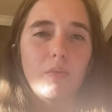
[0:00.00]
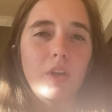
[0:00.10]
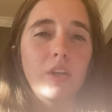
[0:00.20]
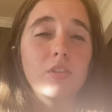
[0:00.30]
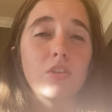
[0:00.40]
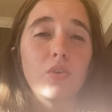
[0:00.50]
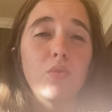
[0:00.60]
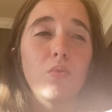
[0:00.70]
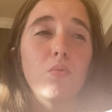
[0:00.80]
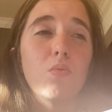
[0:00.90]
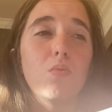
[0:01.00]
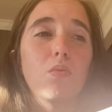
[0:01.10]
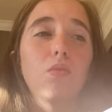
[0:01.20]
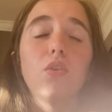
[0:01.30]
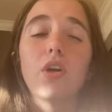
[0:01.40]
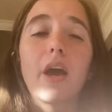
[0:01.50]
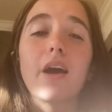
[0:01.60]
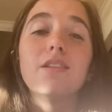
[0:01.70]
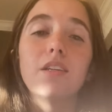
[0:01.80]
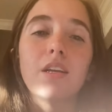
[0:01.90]
We need to look
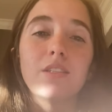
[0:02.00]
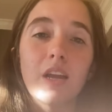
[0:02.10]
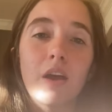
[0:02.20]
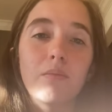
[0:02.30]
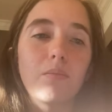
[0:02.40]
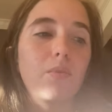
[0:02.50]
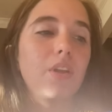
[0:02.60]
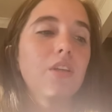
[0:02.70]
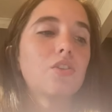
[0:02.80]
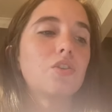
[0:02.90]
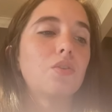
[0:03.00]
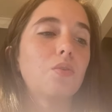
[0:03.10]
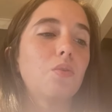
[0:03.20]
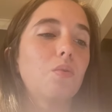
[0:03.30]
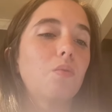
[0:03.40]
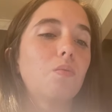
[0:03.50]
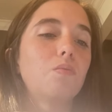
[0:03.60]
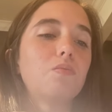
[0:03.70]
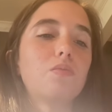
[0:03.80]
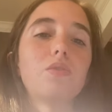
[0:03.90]
at in depth. We need to
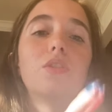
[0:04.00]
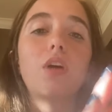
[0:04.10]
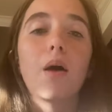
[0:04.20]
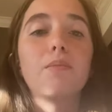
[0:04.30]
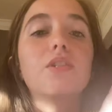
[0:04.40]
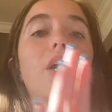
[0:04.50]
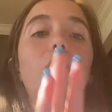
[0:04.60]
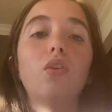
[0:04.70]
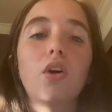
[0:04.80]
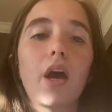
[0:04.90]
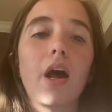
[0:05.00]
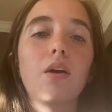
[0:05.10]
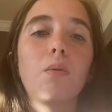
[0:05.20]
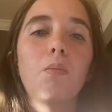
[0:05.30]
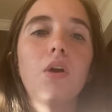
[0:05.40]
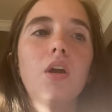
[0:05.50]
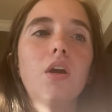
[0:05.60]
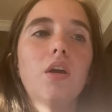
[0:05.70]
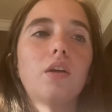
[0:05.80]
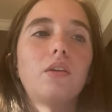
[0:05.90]
stop and take a look at them.
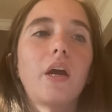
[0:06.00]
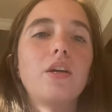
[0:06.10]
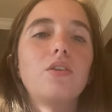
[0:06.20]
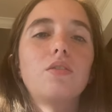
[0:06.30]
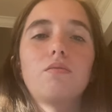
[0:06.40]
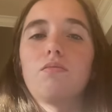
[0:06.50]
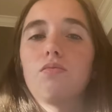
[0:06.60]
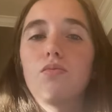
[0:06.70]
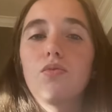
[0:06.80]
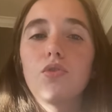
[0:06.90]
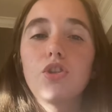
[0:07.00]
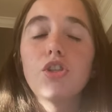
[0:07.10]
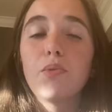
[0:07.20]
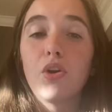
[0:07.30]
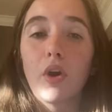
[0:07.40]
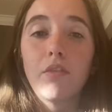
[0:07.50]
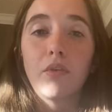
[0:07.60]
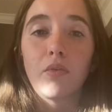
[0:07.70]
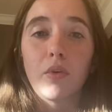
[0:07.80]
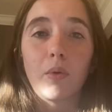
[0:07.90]
Like, just be
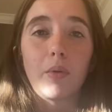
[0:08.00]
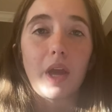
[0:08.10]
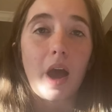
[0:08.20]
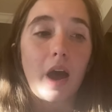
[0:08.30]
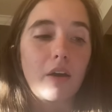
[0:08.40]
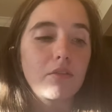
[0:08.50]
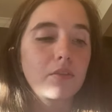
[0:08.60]
grateful for what we have.